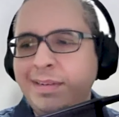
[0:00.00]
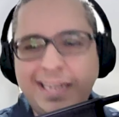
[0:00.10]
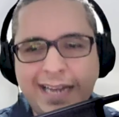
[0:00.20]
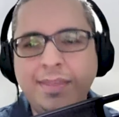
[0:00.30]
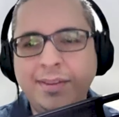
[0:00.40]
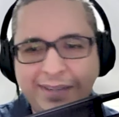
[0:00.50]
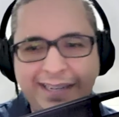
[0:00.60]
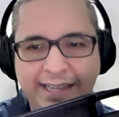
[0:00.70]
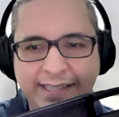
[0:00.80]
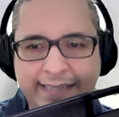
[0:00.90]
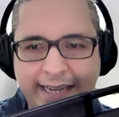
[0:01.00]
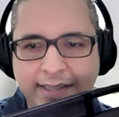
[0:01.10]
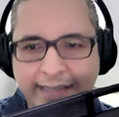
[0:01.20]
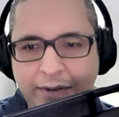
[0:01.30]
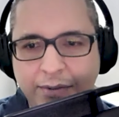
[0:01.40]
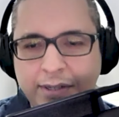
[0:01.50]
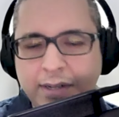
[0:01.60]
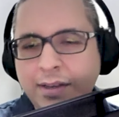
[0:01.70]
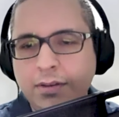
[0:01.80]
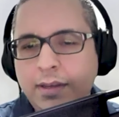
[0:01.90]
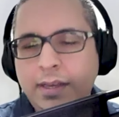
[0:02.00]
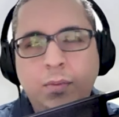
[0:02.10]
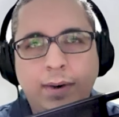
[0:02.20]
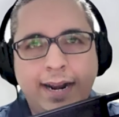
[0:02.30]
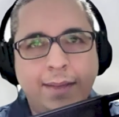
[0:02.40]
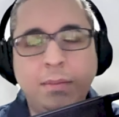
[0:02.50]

but nothing really that stands out in yeah. what I'm